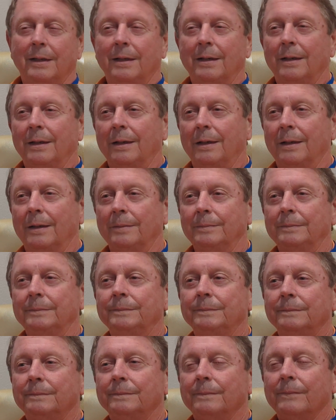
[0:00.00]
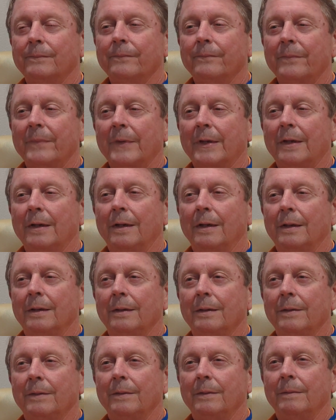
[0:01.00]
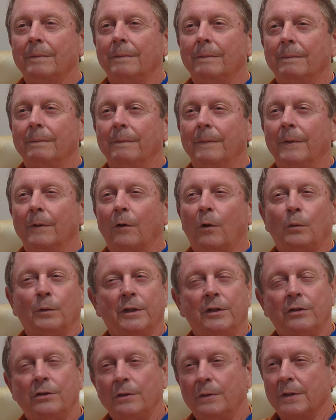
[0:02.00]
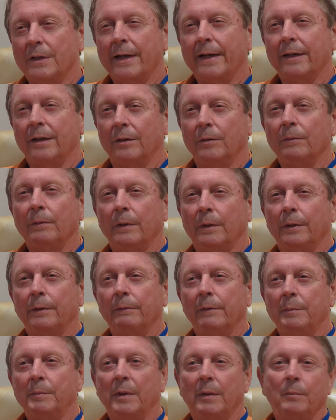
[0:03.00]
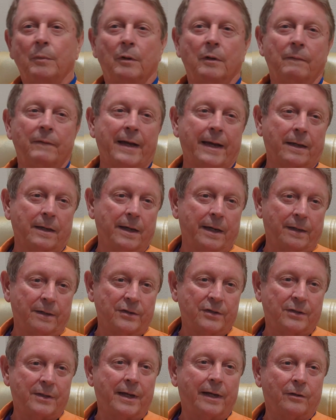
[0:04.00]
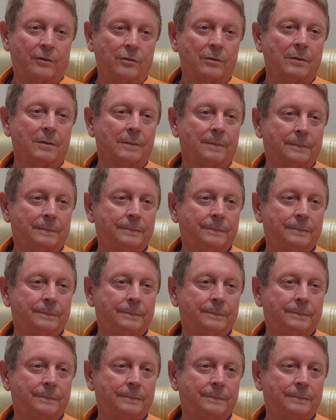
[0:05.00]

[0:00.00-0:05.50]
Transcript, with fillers: Um, uh, the only two that I can really remember of that kind of stature.